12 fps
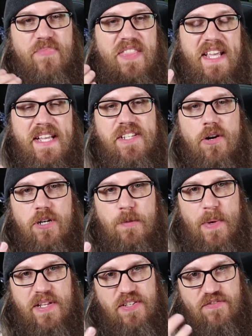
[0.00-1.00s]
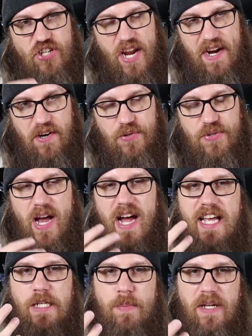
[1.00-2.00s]
These are expensive chairs.
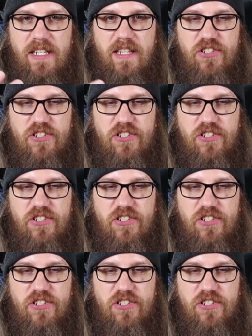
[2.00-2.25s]
I expected